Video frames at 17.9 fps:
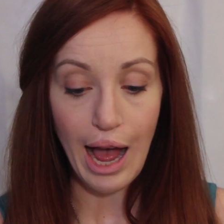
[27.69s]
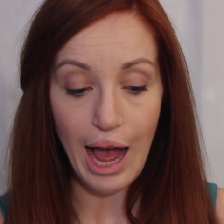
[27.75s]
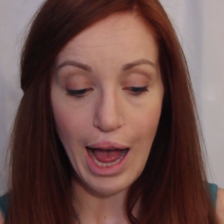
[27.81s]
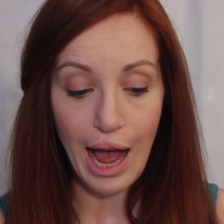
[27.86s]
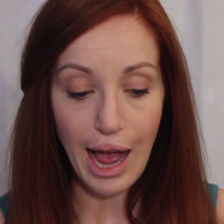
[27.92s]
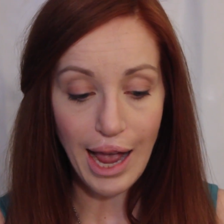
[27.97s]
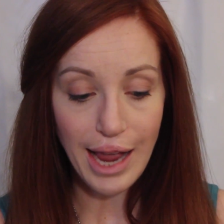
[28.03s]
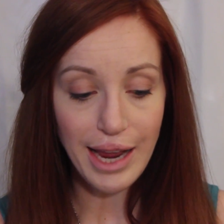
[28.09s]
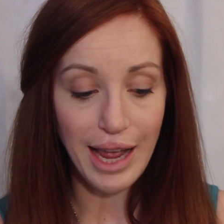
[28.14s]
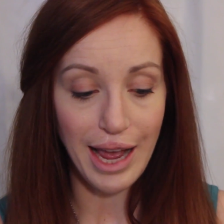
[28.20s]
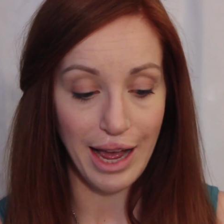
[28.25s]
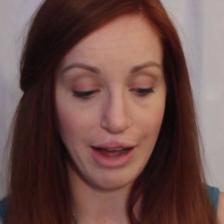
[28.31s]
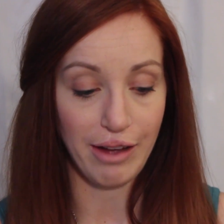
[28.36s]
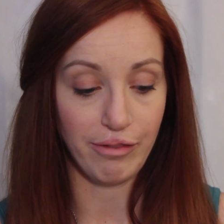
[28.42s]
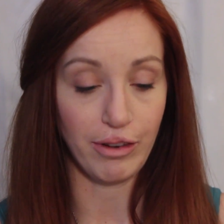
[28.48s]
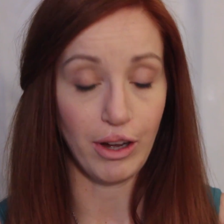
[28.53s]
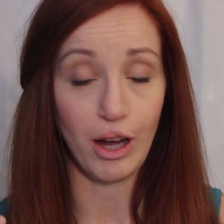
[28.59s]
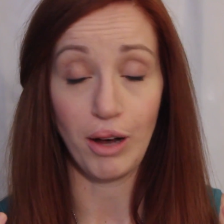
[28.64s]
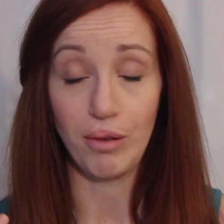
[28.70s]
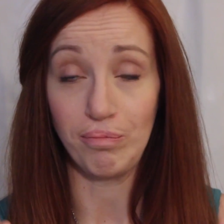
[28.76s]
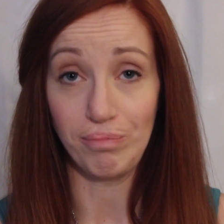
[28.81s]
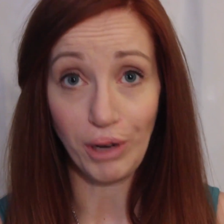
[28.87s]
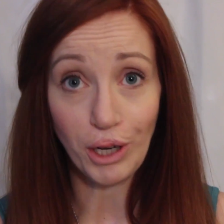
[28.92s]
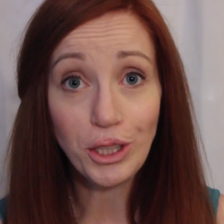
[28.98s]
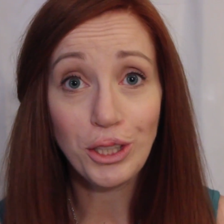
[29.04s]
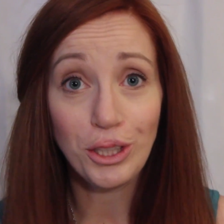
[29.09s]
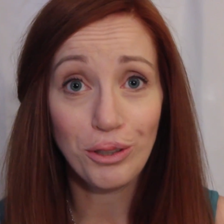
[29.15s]
I have a
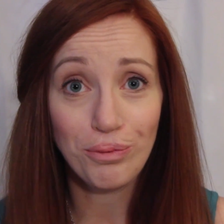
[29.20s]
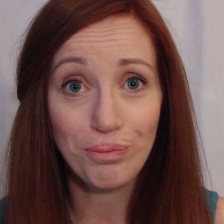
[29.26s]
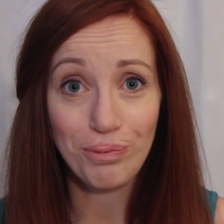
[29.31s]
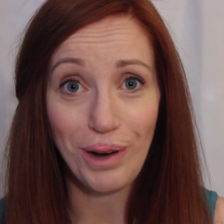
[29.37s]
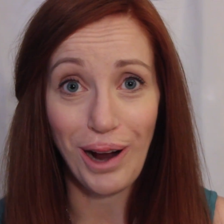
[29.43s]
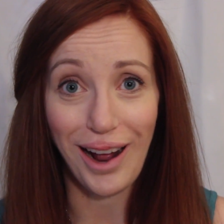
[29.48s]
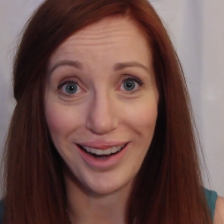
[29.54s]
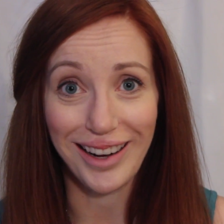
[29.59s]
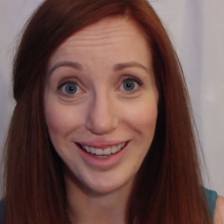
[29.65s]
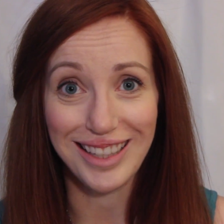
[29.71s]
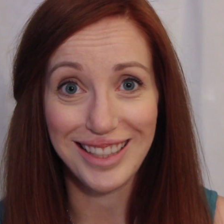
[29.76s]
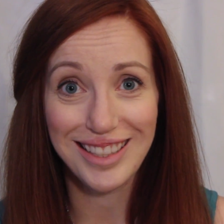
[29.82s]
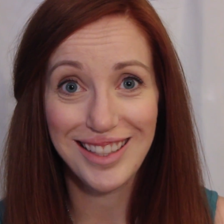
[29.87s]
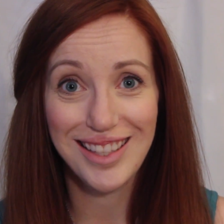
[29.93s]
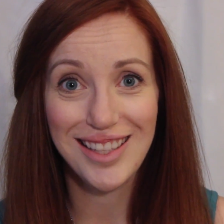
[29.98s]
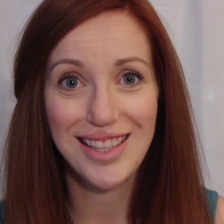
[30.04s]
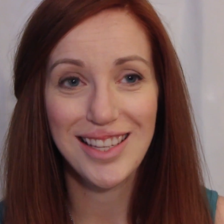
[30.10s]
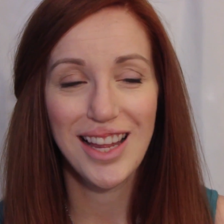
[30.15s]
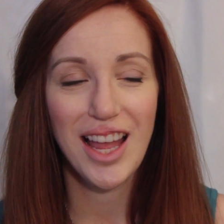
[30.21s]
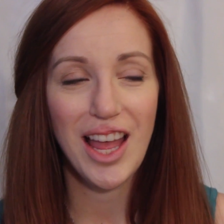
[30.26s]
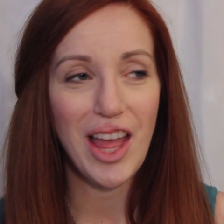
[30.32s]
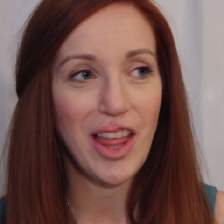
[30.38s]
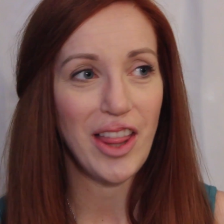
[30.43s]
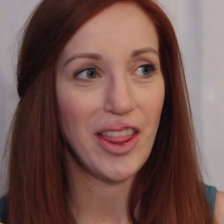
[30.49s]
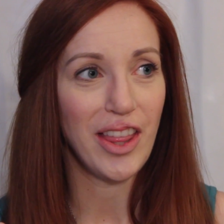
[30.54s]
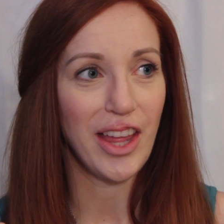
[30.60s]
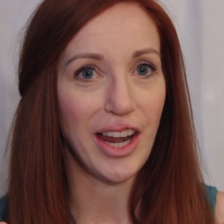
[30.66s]
bunch of products
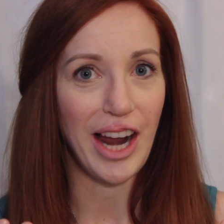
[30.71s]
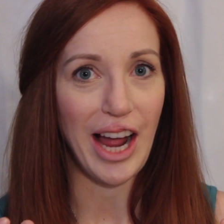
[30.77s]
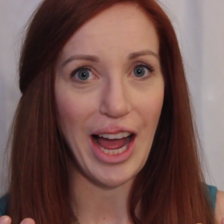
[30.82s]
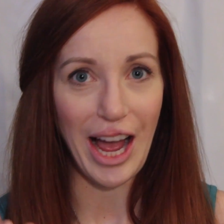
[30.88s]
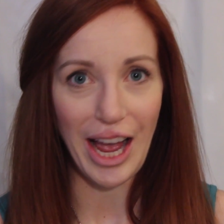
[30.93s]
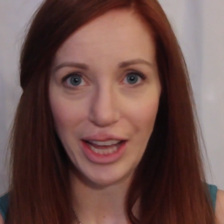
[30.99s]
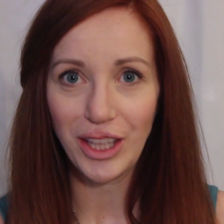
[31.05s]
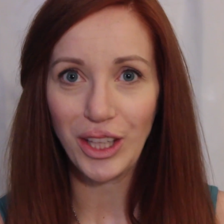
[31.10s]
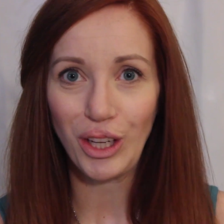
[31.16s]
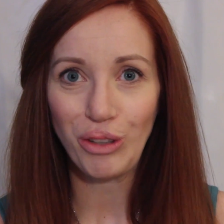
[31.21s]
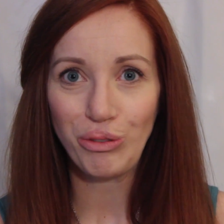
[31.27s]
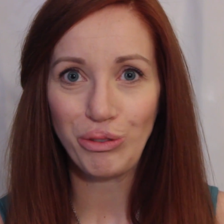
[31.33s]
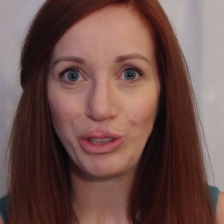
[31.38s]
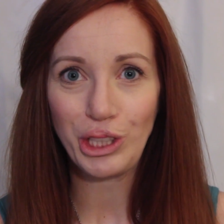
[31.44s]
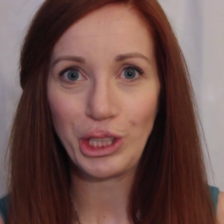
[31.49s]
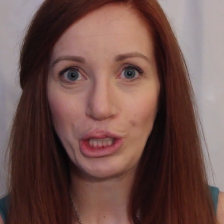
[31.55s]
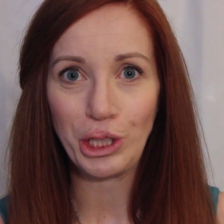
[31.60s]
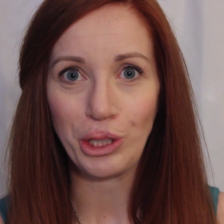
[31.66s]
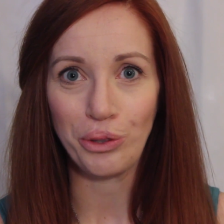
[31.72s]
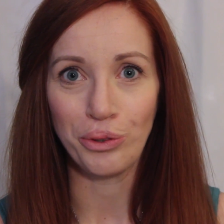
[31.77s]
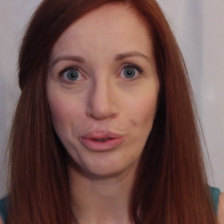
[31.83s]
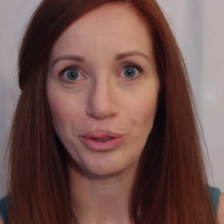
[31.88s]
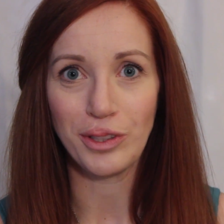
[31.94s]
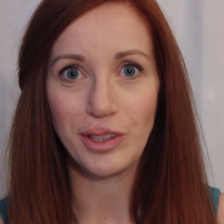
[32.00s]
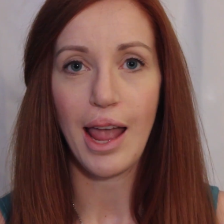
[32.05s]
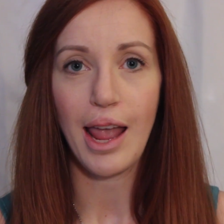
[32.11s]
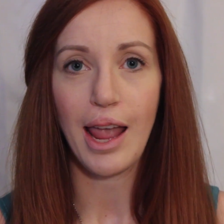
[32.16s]
that I love to
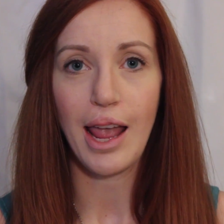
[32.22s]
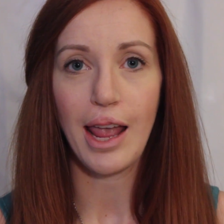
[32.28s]
use.